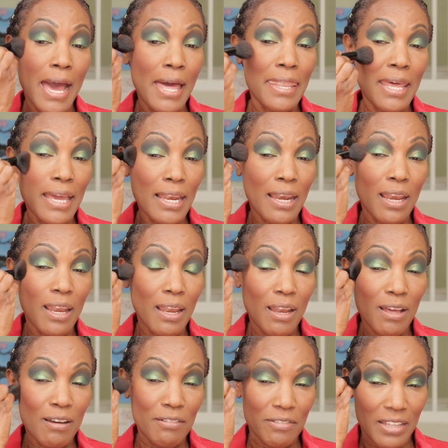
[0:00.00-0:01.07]
And I
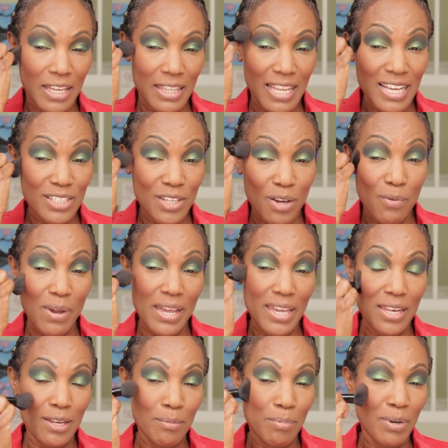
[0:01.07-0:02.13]
loved that. That's how I
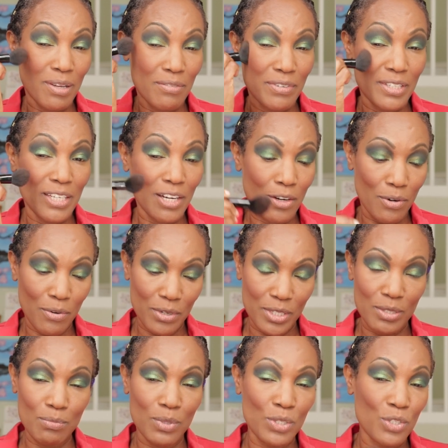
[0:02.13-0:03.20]
end up loving
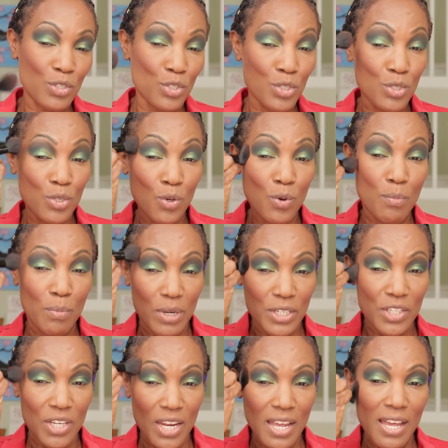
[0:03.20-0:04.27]
Christmas so
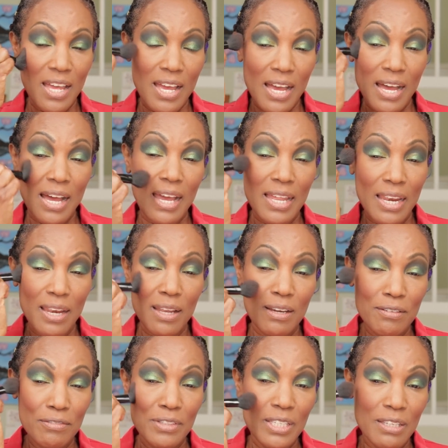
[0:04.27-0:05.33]
much. I
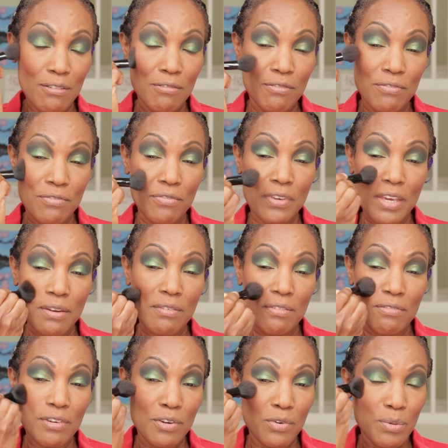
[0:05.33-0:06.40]
loved it very,
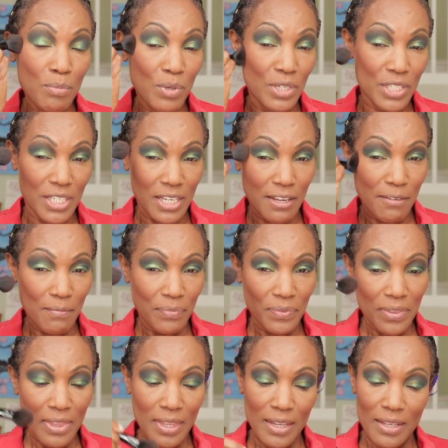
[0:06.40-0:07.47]
very much.
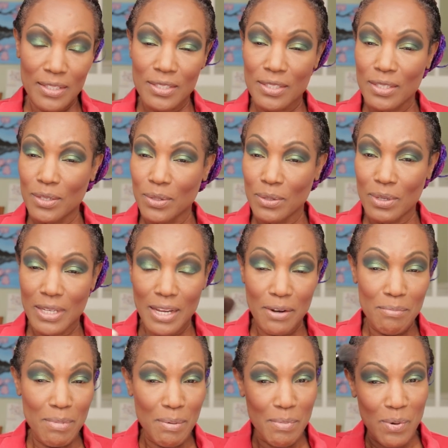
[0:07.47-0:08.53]
So, and I
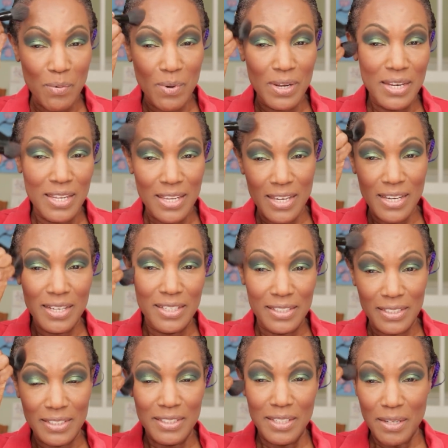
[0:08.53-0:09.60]
remember one
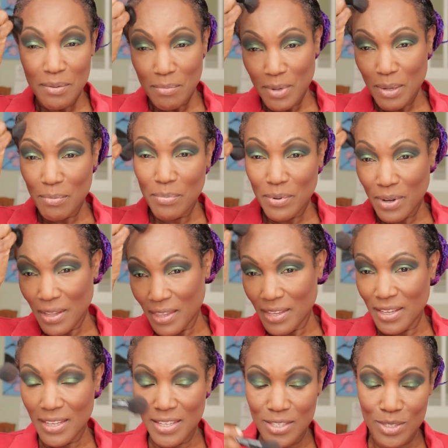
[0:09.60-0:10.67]
year, my
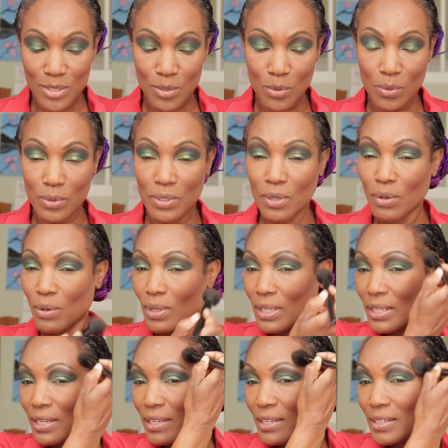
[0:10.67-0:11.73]
brother, he sold all
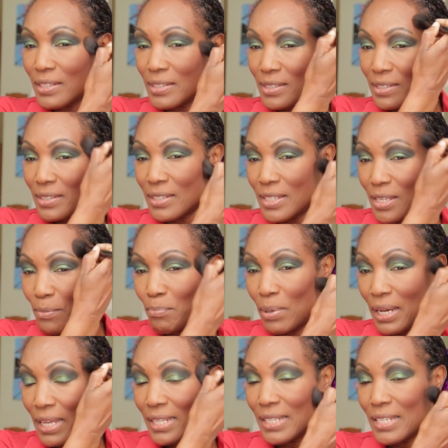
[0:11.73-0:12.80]
his, he
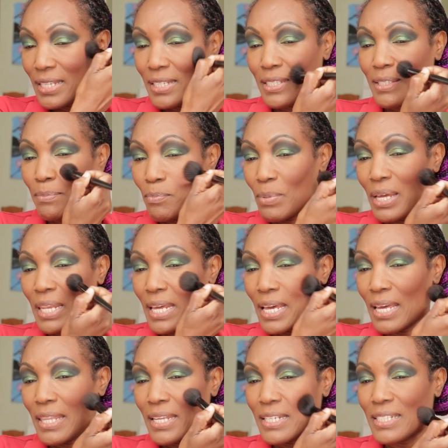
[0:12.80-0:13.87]
planted his
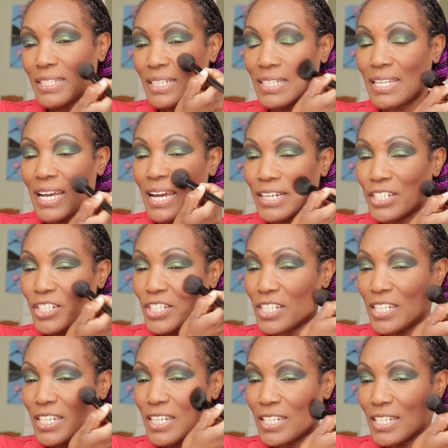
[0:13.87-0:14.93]
bananas and
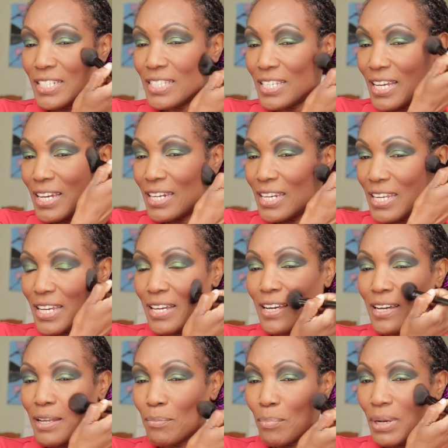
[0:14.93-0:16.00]
dasheen and
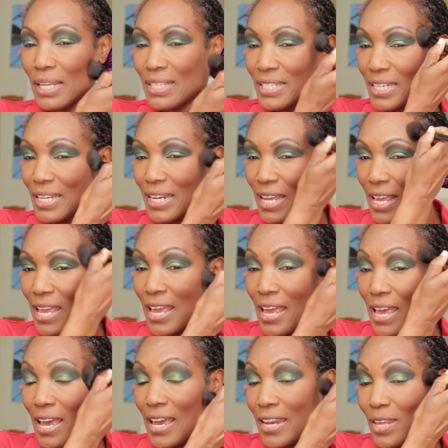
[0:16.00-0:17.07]
tania and planted,
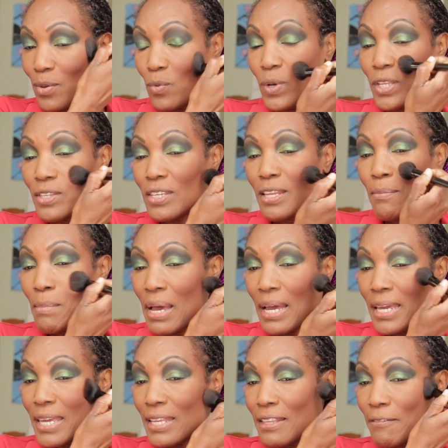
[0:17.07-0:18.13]
and he went to the
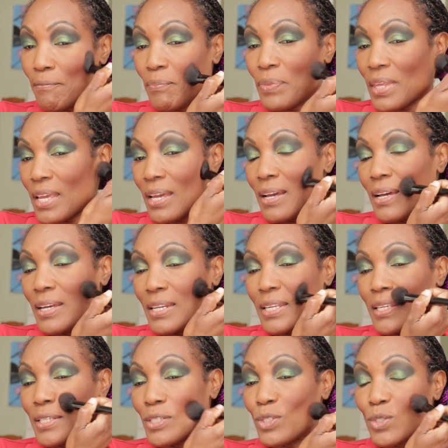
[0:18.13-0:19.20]
market and
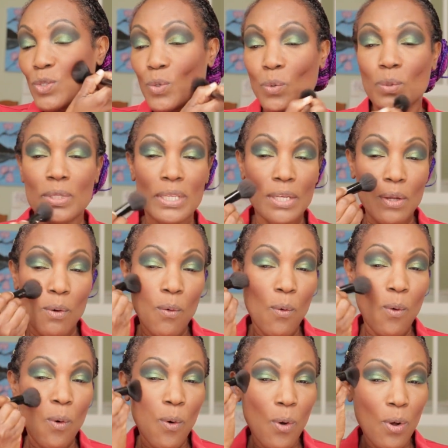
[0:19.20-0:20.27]
he sold it
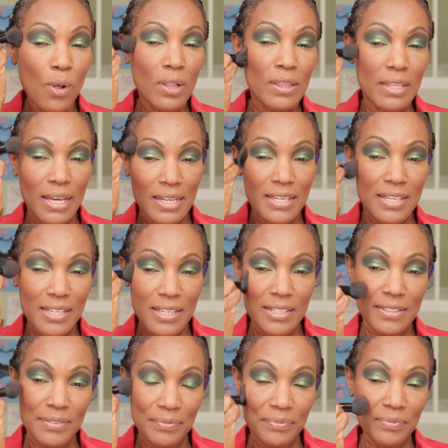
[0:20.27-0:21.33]
all that
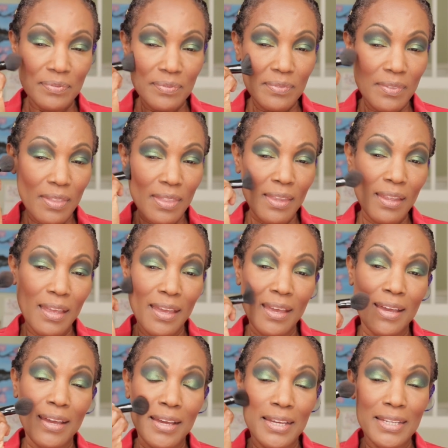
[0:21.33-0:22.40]
year.
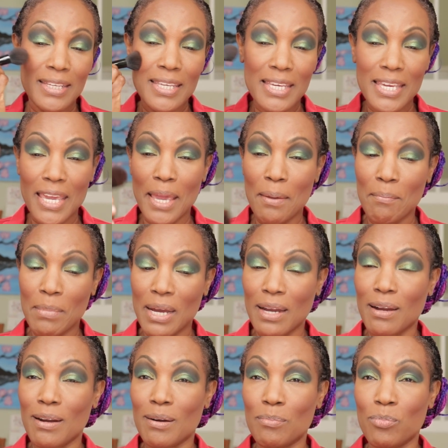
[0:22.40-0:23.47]
And he came
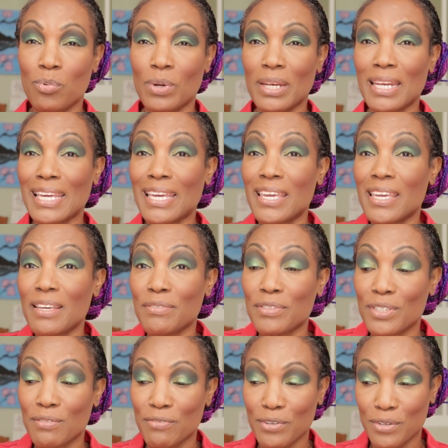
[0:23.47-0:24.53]
back up with
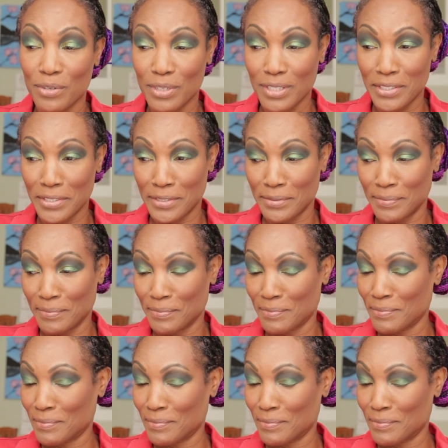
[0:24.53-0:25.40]
gifts for us.